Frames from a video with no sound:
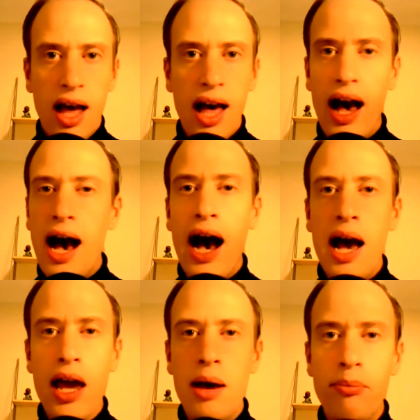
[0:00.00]
uh, I
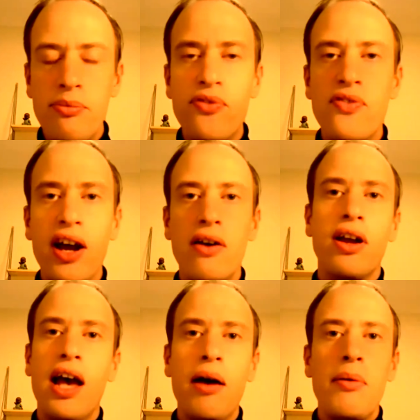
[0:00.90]
am
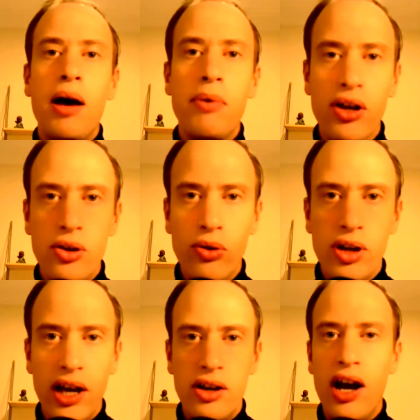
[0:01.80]
very, I'm, I'm a
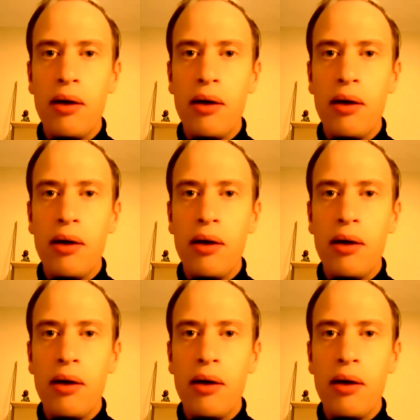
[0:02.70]
go-getter.